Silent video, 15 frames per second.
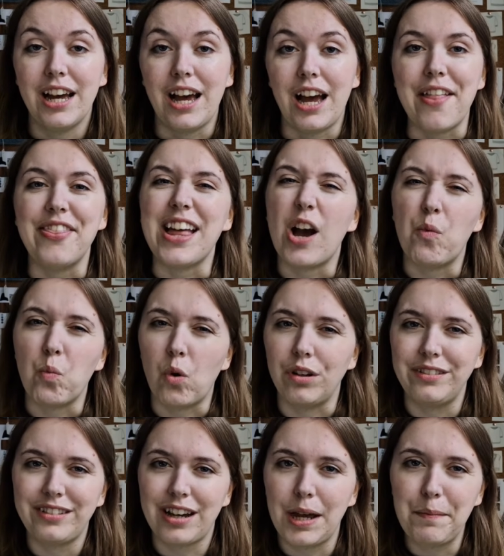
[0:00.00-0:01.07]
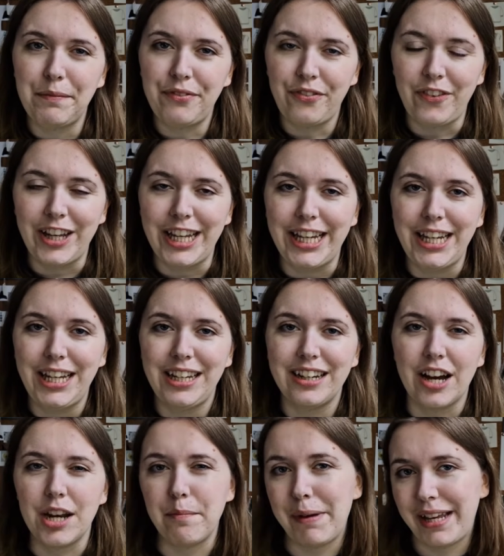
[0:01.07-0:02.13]
and that one-time fee
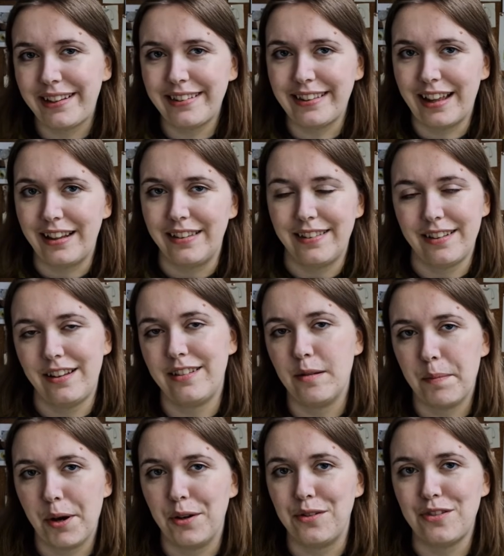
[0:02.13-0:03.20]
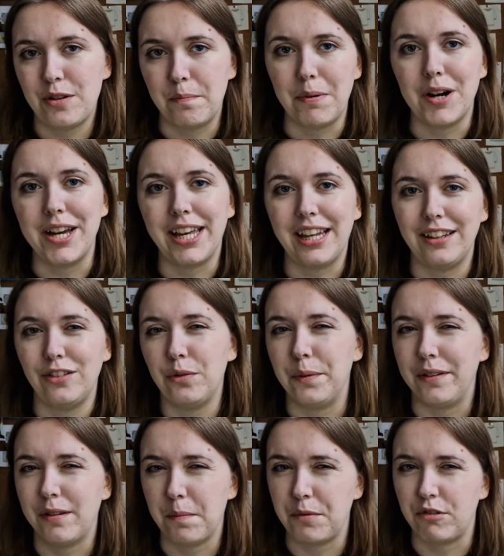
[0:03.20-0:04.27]
kind of makes sense as opposed to buying into a
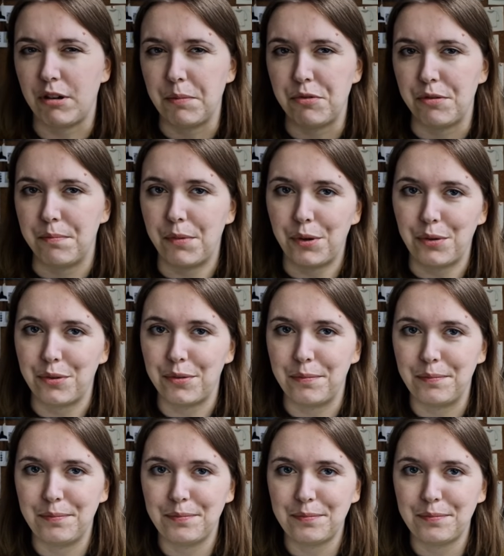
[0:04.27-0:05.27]
subscription model.